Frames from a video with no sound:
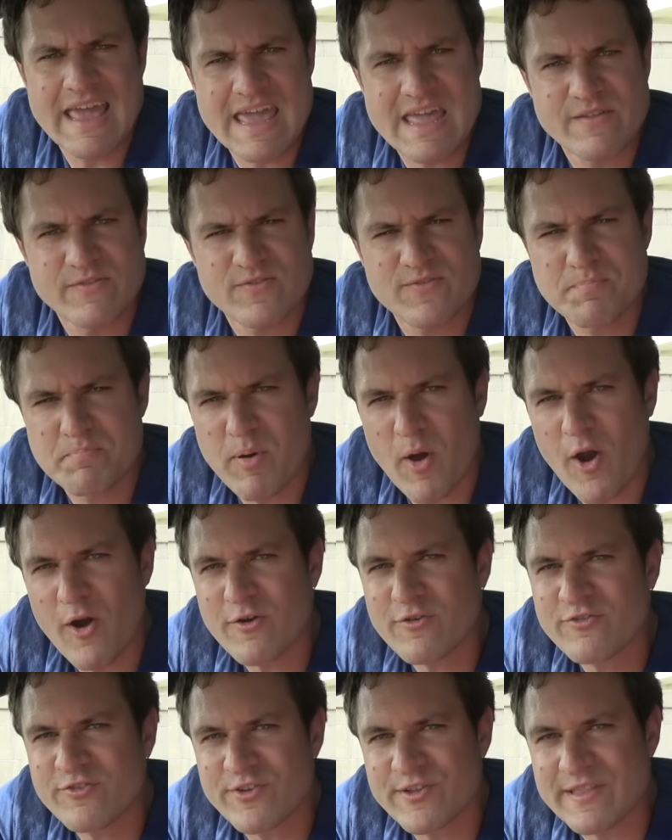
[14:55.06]
it's
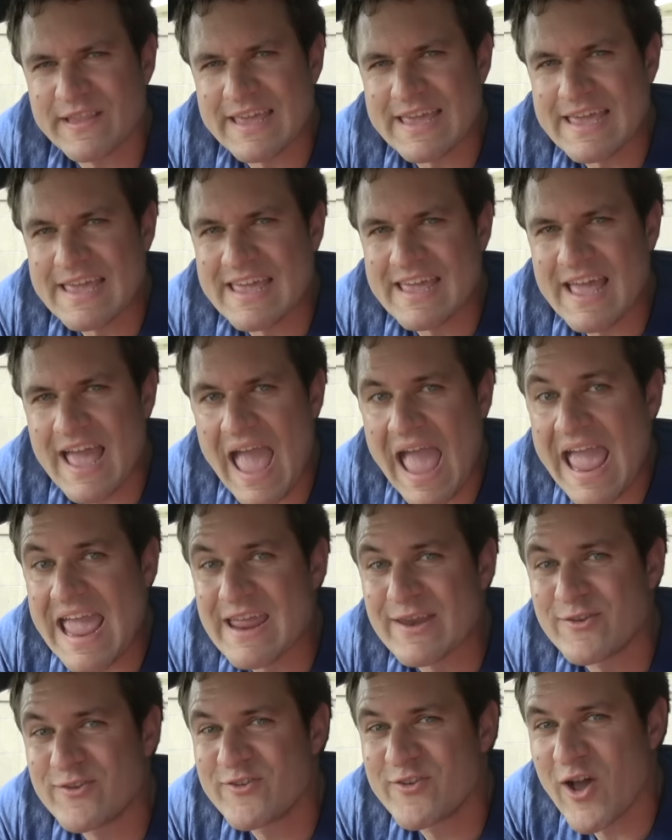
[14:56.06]
partially
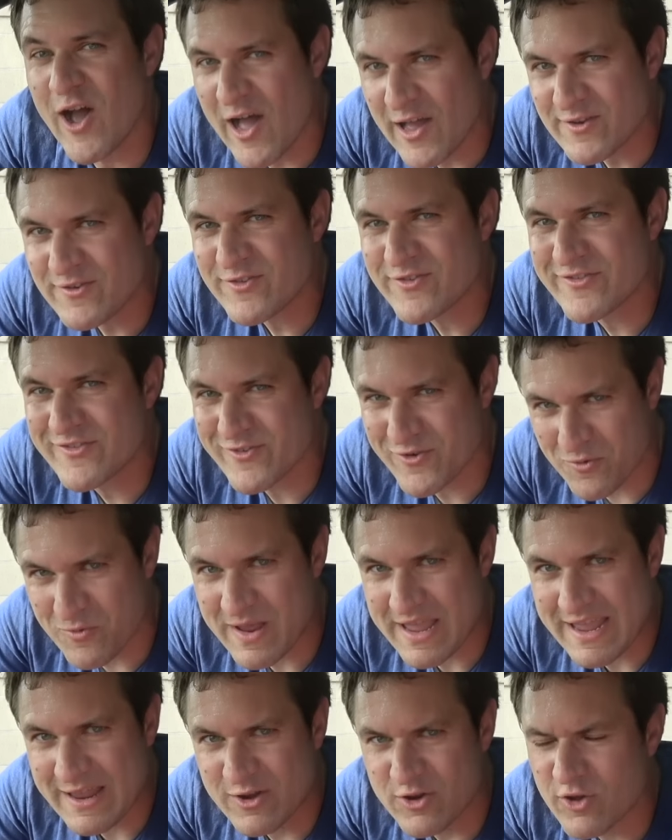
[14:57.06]
a touch
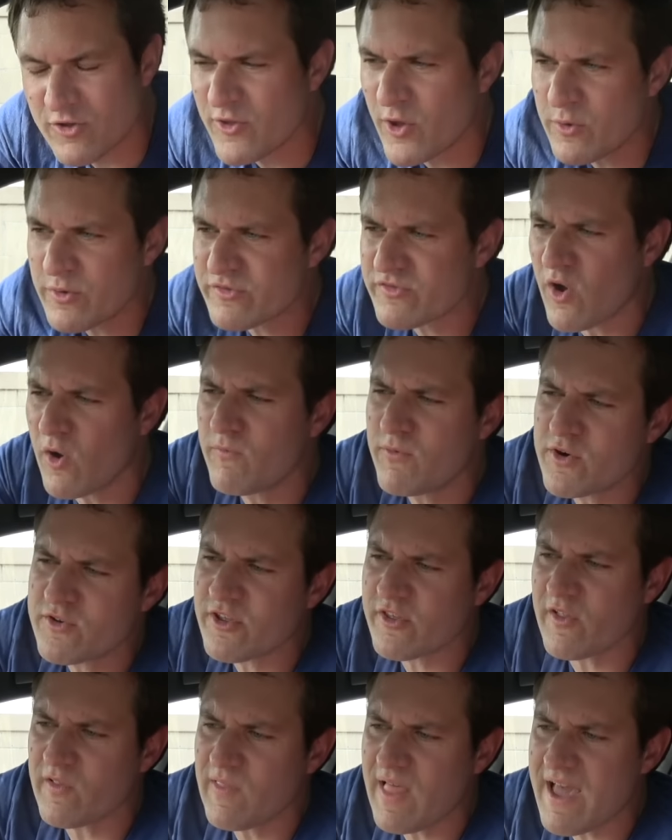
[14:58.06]
screen. You'll notice over
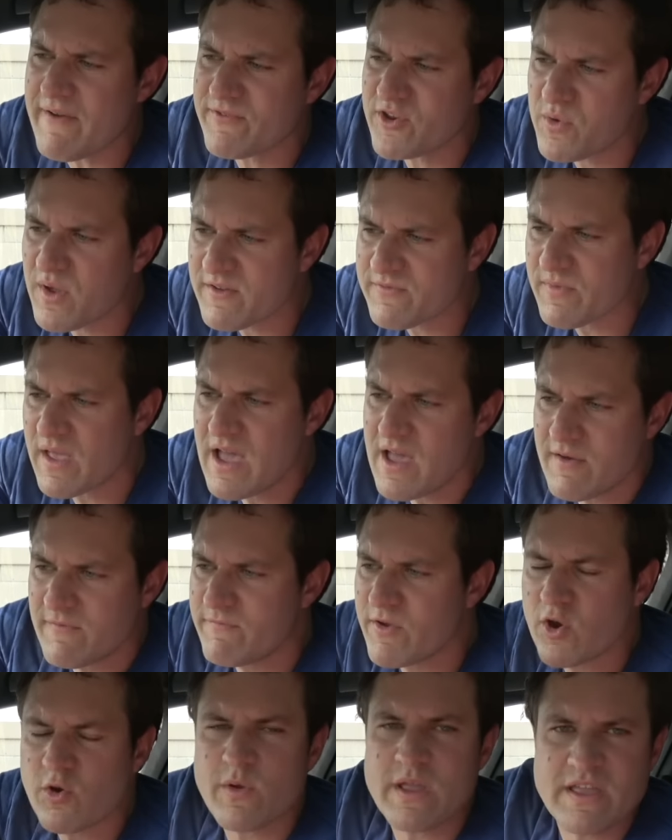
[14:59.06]
to the left you have
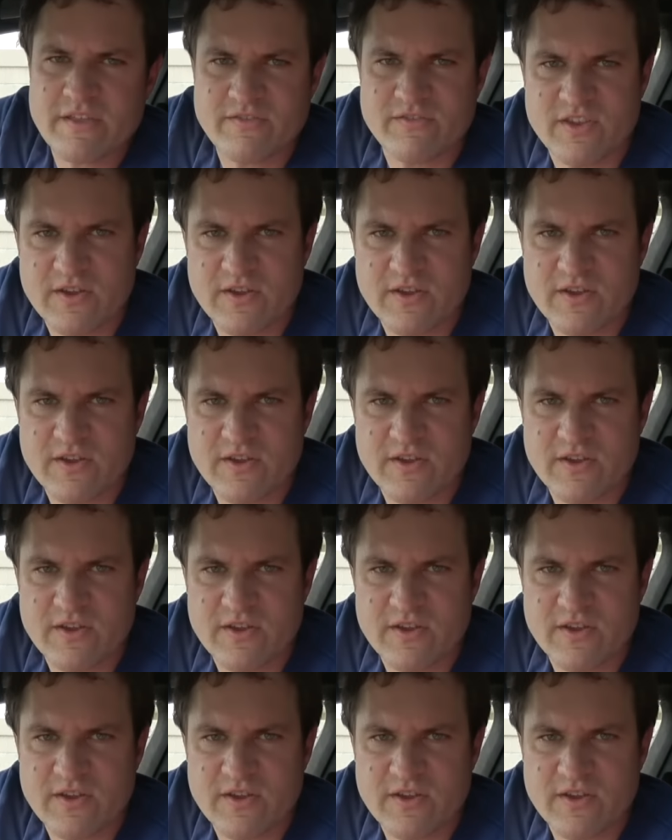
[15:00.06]
various